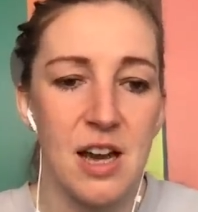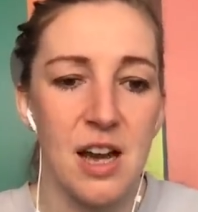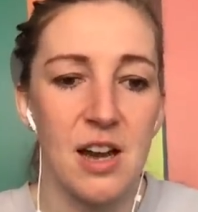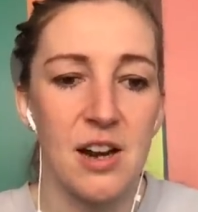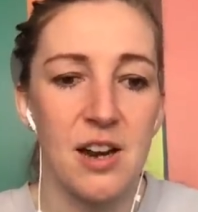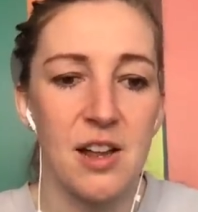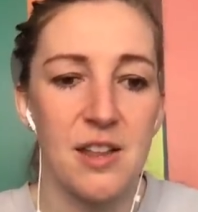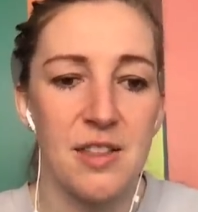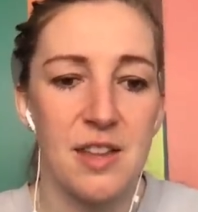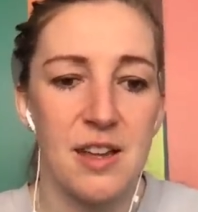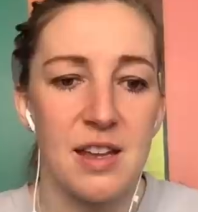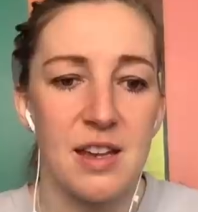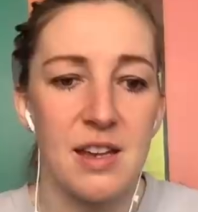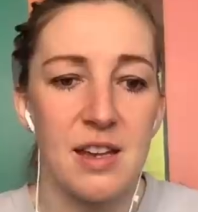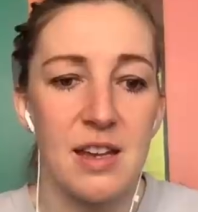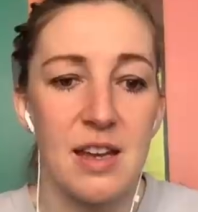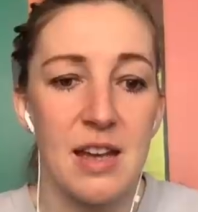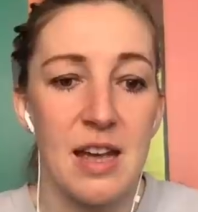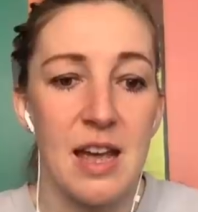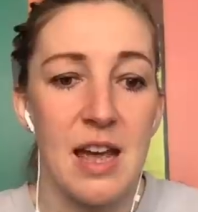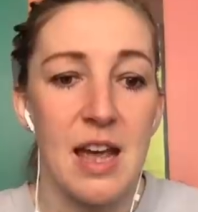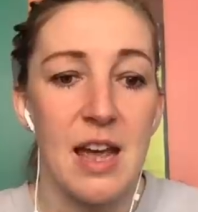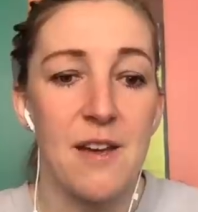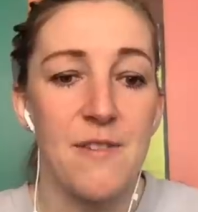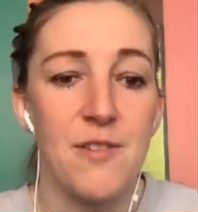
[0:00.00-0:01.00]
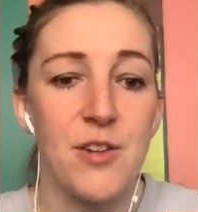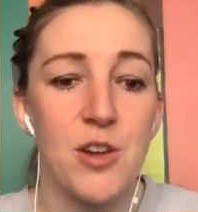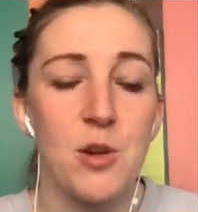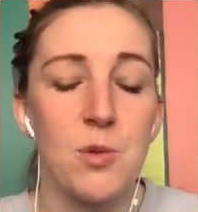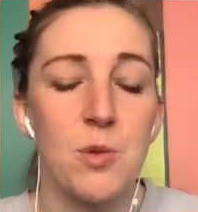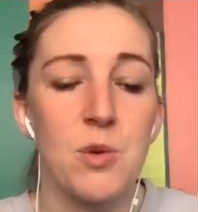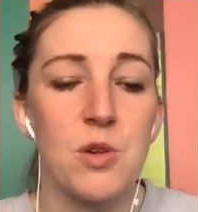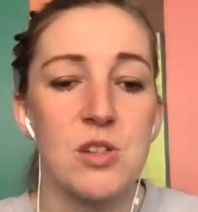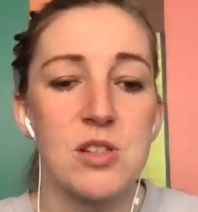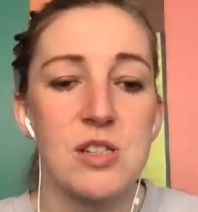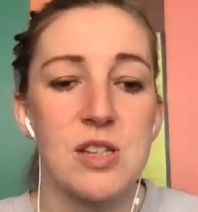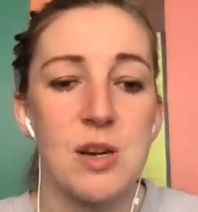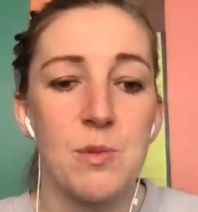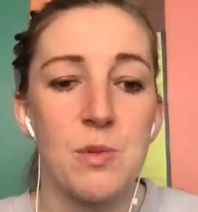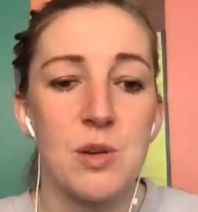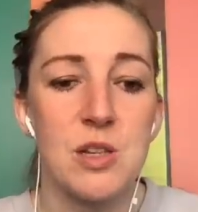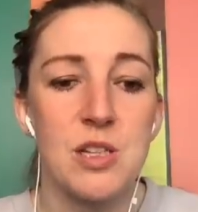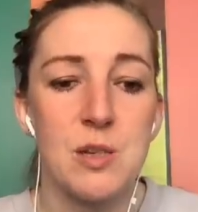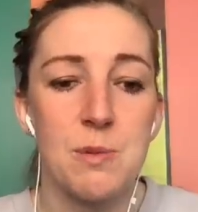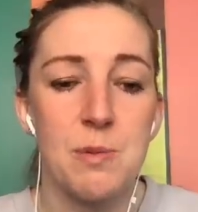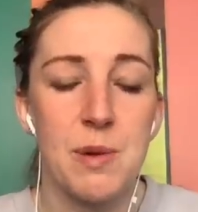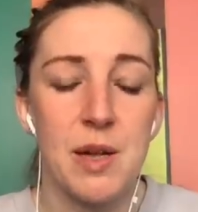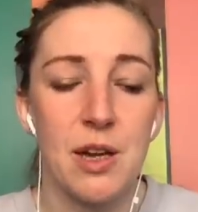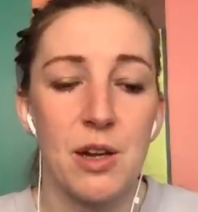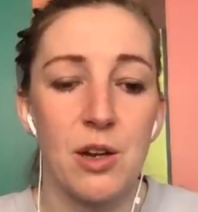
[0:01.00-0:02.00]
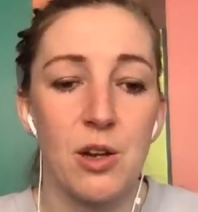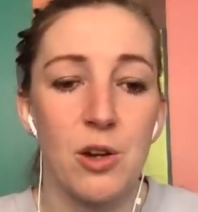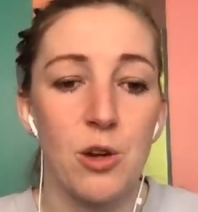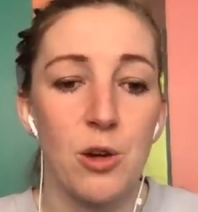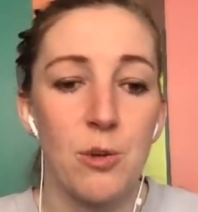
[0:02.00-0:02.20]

And I think if you want someone to be a